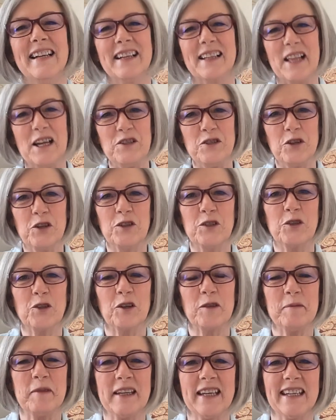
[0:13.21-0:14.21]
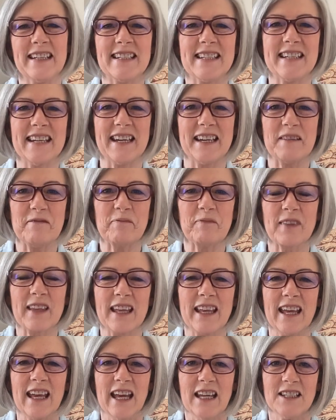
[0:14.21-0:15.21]
Glad you could join me again today.
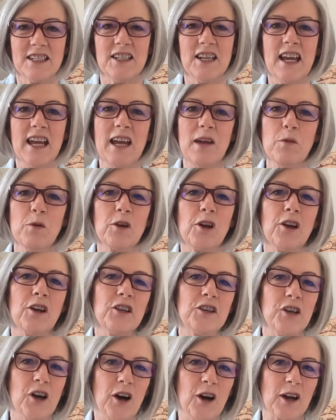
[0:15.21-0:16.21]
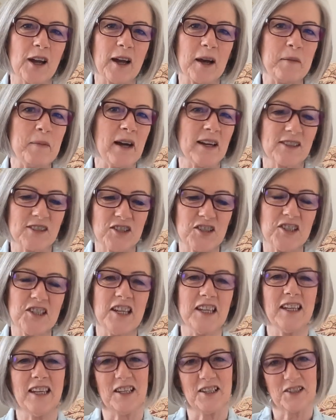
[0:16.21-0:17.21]
Today we're going to talk about
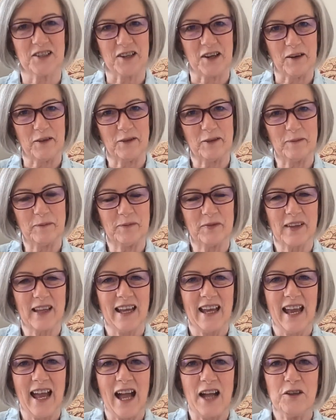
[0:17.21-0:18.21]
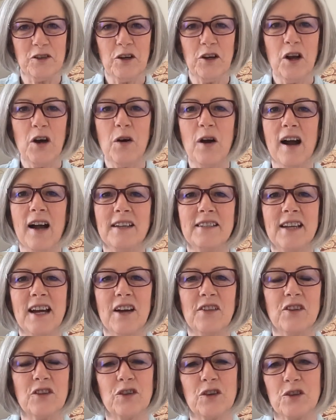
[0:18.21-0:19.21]
stinky stuff. And you know, I
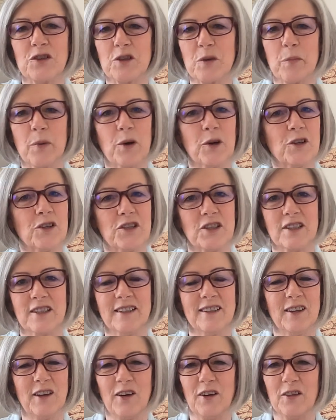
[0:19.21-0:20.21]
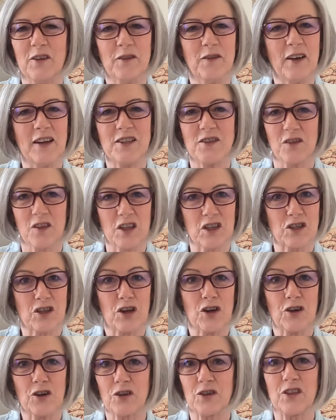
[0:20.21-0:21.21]
doubt that there's a person on the face of this
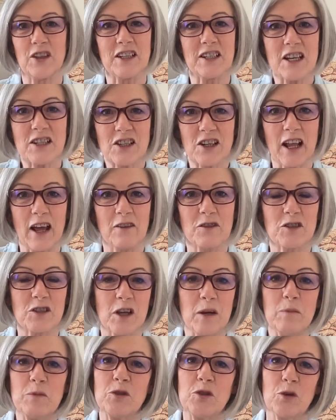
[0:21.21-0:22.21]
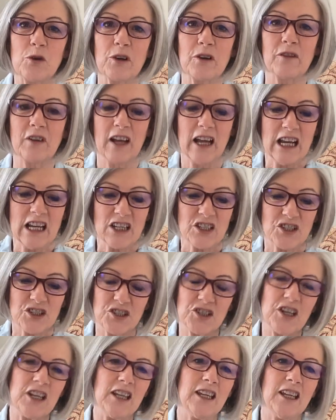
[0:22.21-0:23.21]
earth that doesn't have some sort of
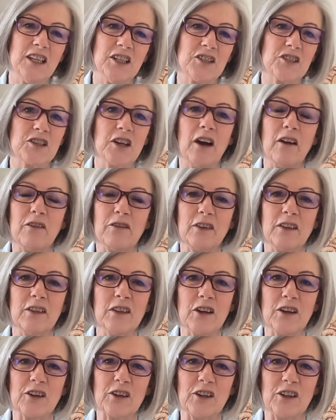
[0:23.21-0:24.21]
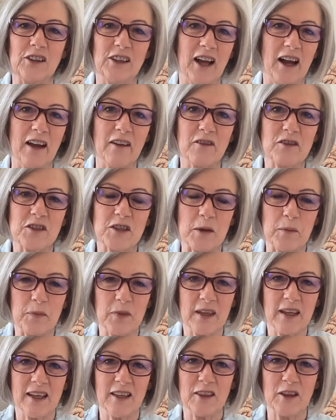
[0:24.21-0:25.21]
stinky stuff in their life,
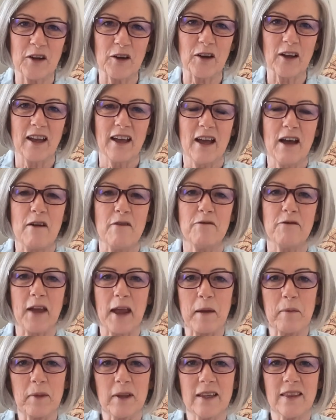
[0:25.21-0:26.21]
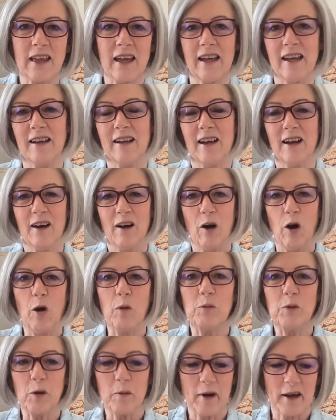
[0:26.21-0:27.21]
something in their family they
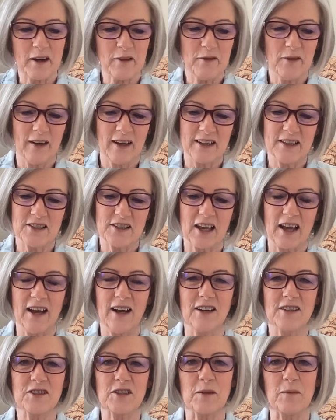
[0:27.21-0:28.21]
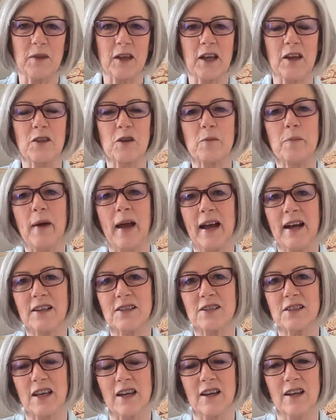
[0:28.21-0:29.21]
hope nobody finds out, something in their
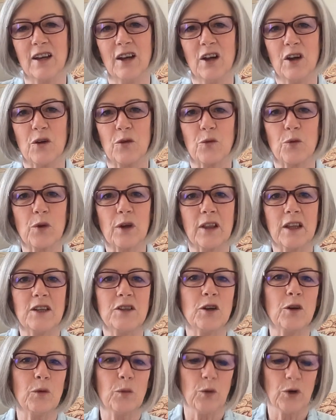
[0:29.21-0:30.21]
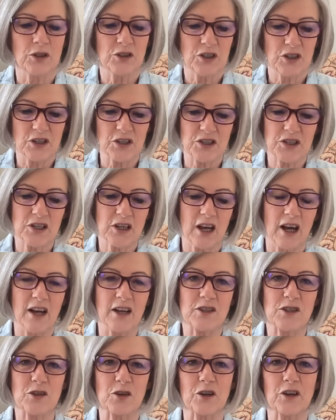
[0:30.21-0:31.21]
past they really don't want to
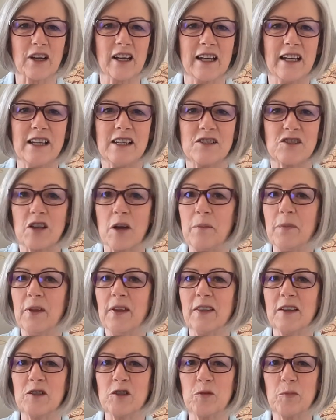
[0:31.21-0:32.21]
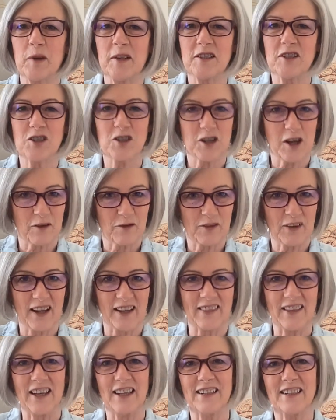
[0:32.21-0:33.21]
discuss, or something that's been stuffed
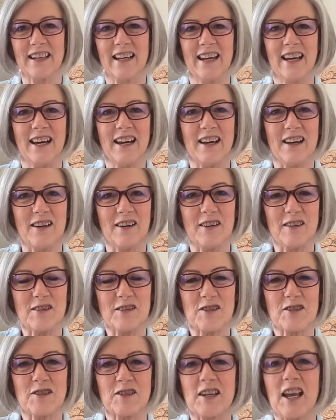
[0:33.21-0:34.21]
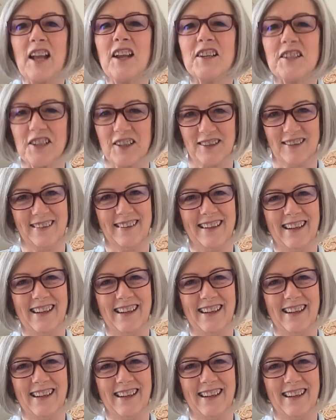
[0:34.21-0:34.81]
like that uh, skeleton